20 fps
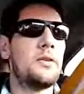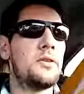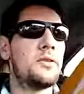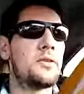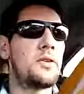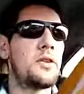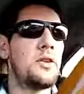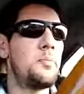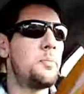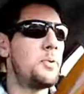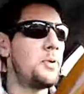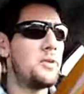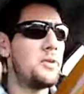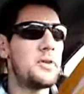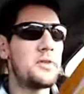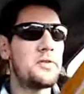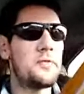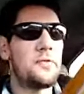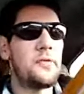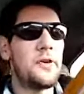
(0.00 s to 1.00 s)
So you put
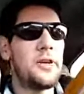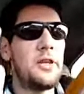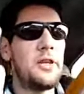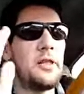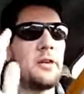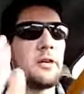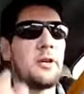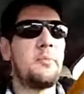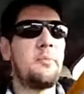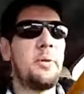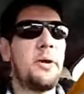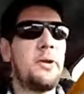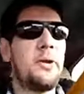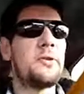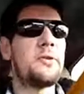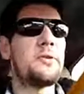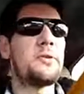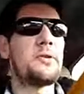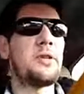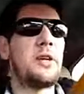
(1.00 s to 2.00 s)
this funny looking
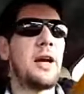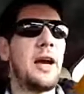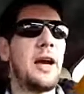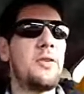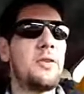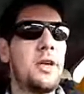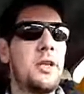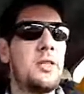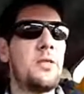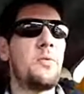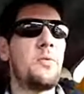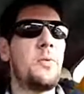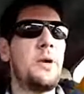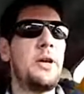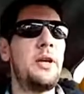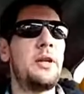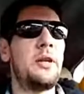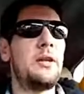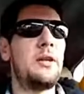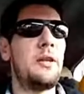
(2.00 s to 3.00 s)
post out in the
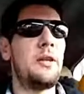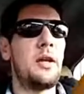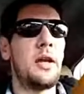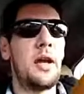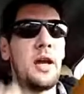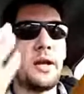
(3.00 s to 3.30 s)
wind,